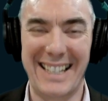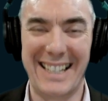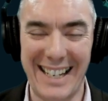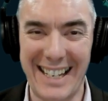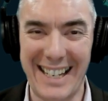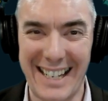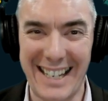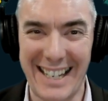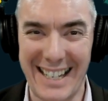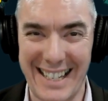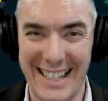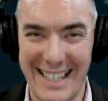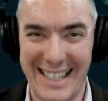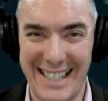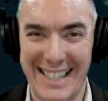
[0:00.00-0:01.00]

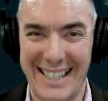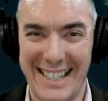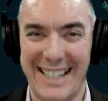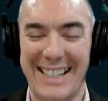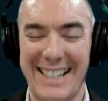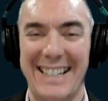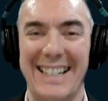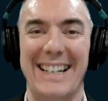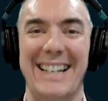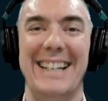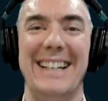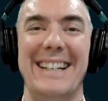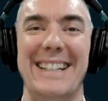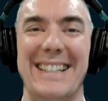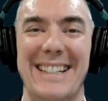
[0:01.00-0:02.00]

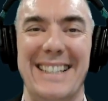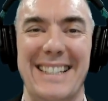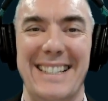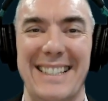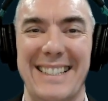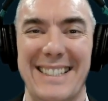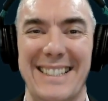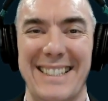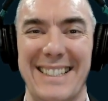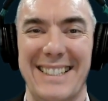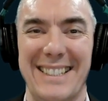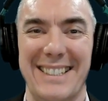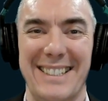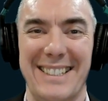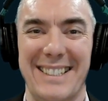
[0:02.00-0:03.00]

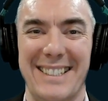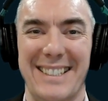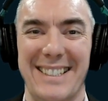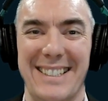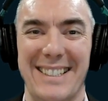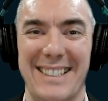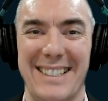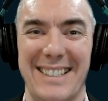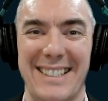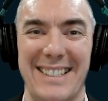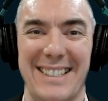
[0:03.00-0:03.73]
The person shown says nothing.